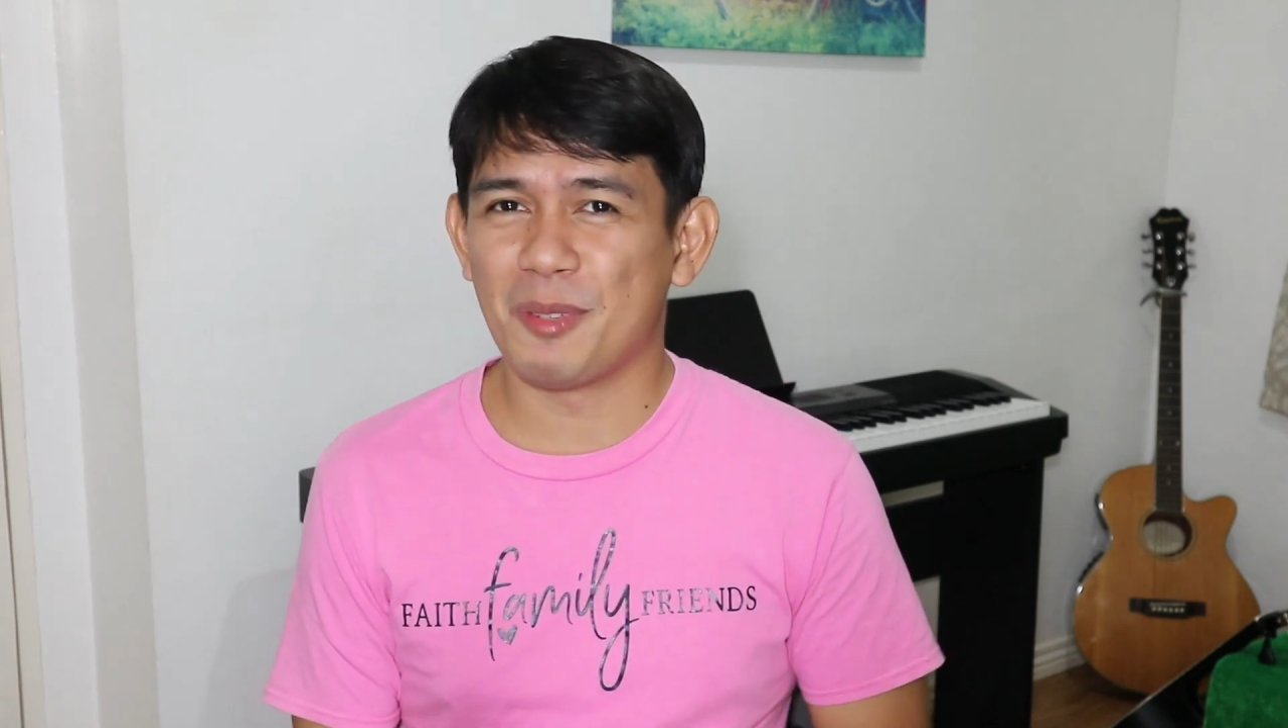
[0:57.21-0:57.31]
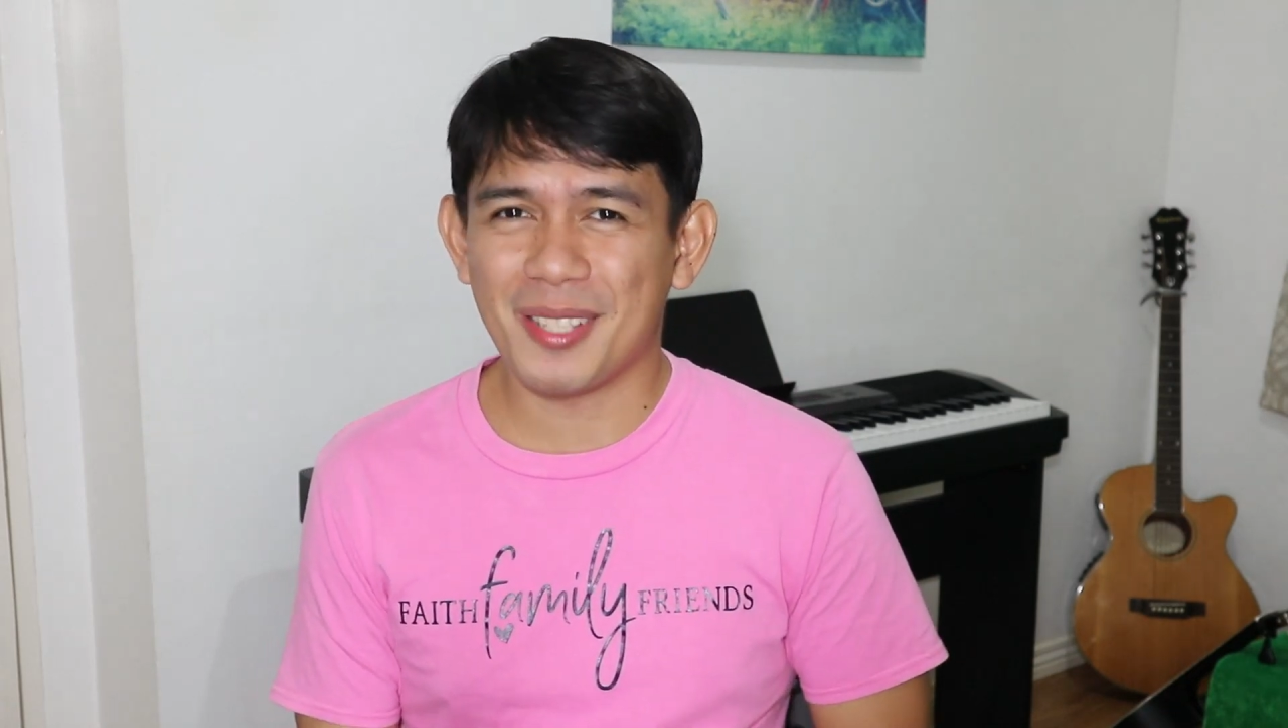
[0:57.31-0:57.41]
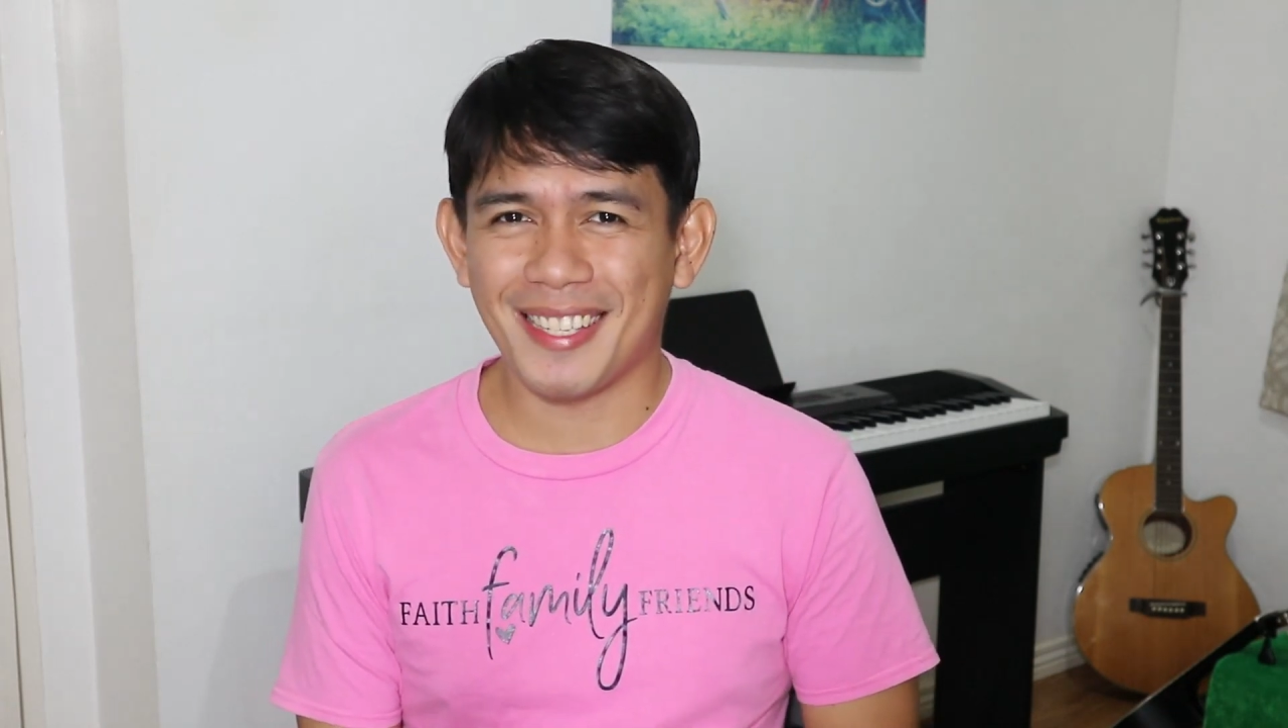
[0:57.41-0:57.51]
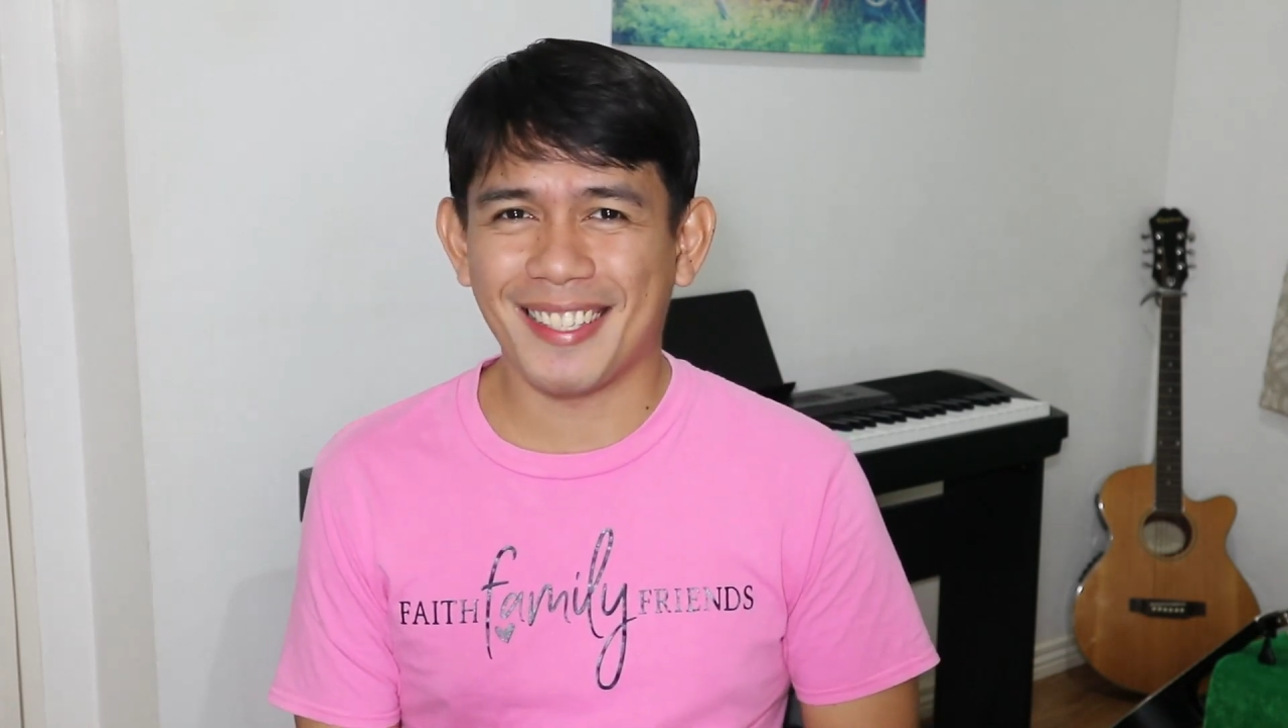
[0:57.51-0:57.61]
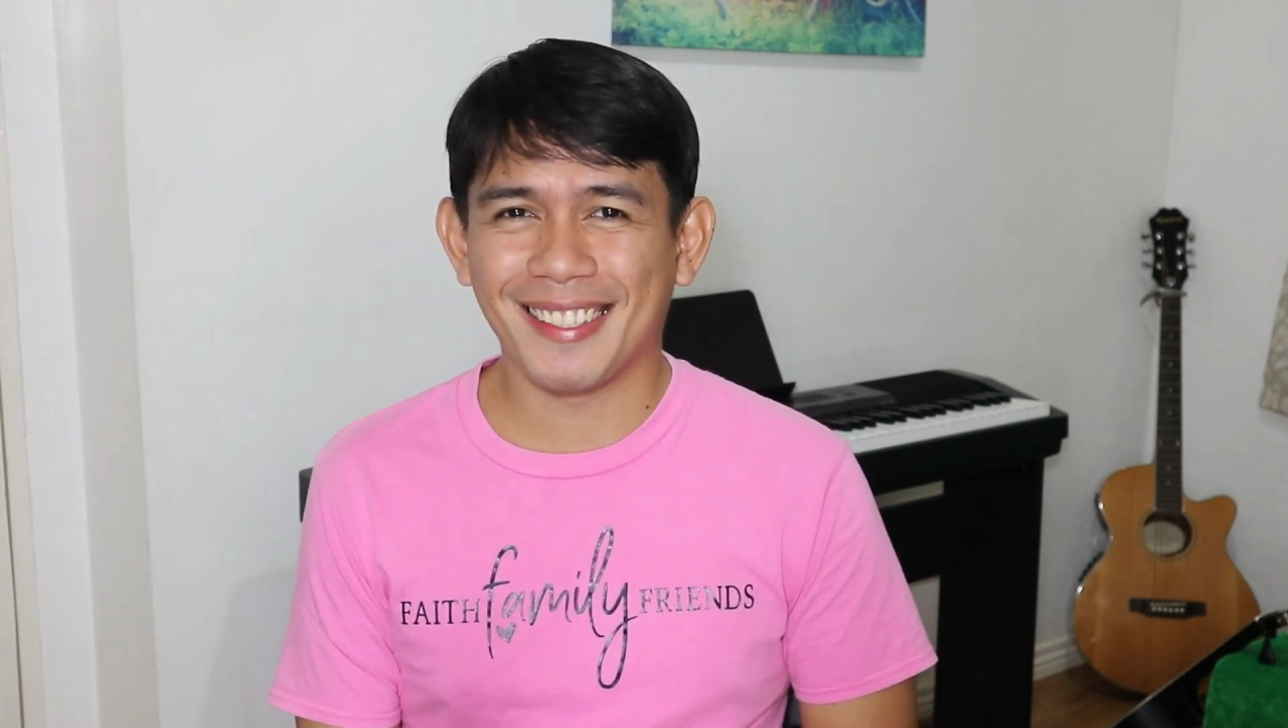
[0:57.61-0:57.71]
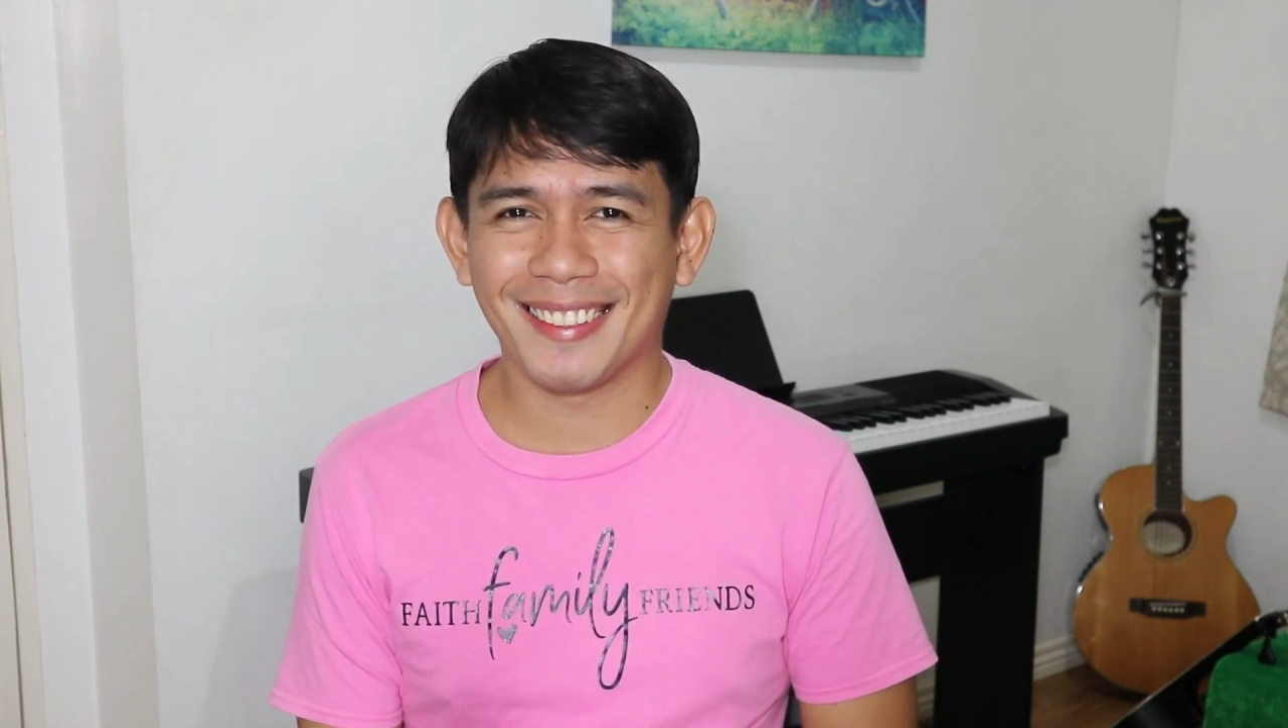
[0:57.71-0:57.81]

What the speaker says: music.